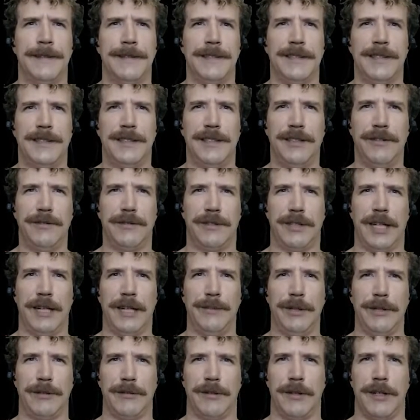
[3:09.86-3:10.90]
You
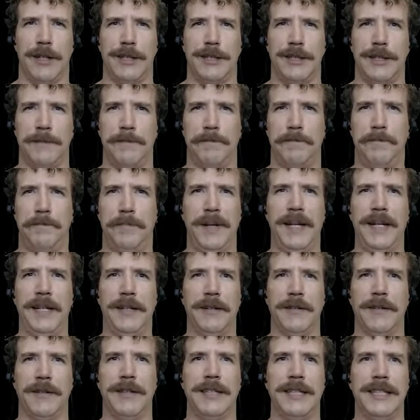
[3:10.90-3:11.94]
come across a
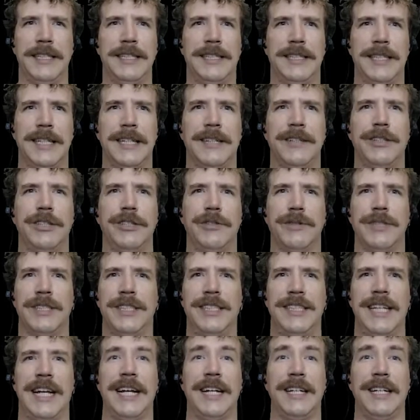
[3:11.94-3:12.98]
beggar, and he tells you a
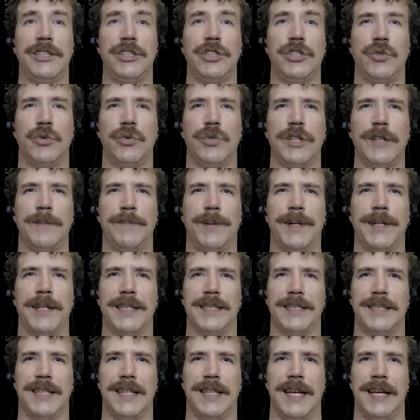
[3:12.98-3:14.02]
sad story about
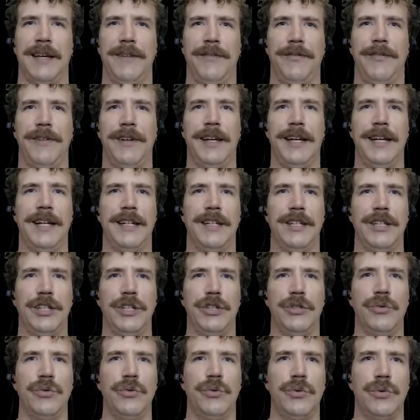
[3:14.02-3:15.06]
his life, and
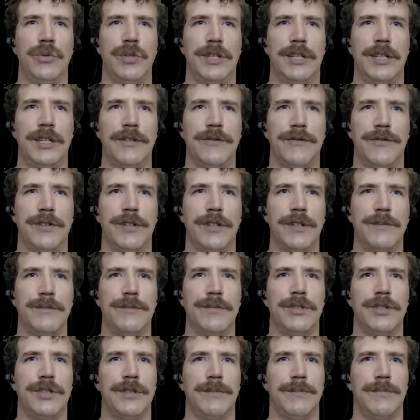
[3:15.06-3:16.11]
you give him
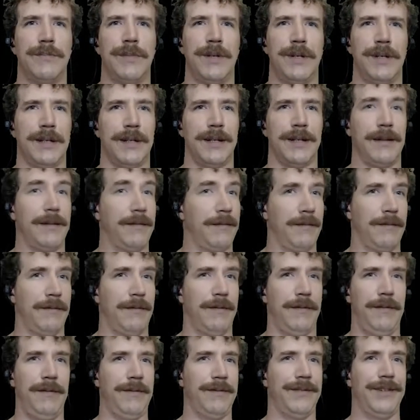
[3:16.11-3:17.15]
some money.
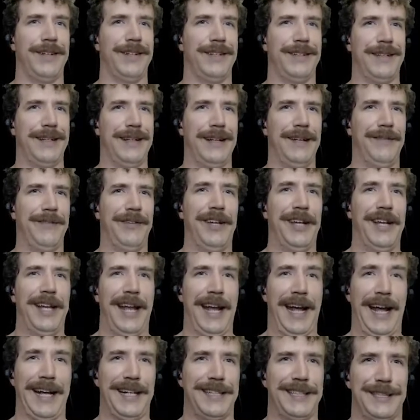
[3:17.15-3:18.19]
Well, then I'm going
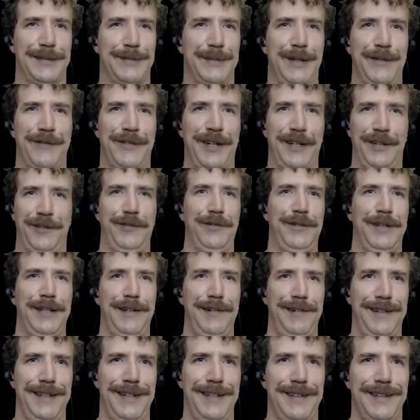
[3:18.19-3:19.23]
to ask me if I do that
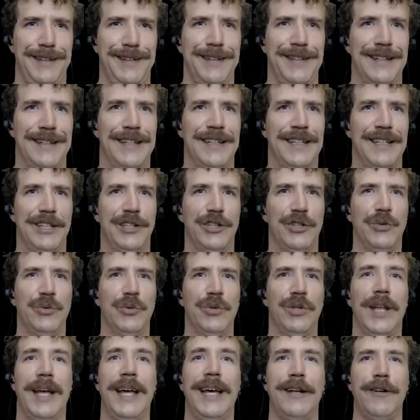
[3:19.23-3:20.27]
or not? You
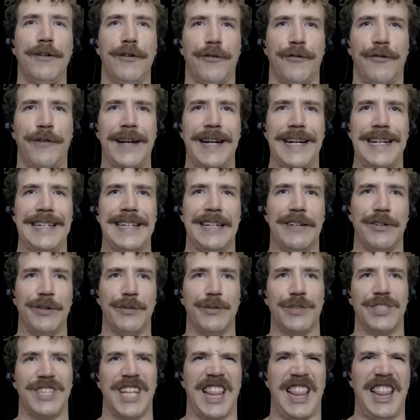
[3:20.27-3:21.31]
later find out it
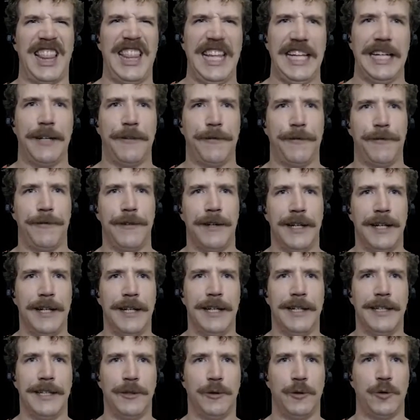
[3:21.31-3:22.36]
was a thief,
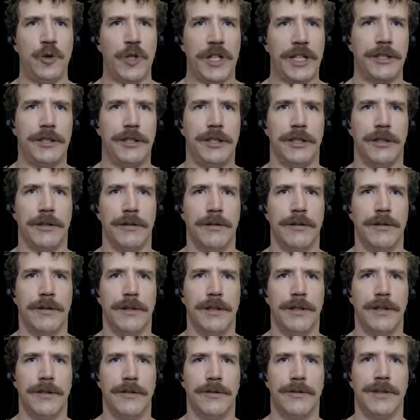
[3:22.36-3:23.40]
and he tricked you.
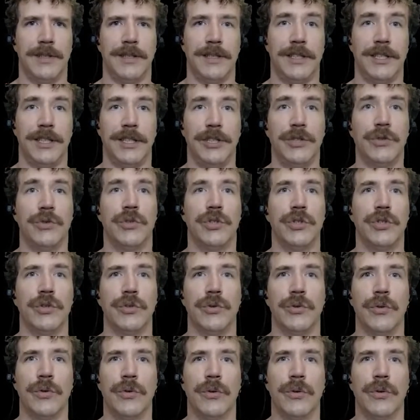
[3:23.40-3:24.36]
What do?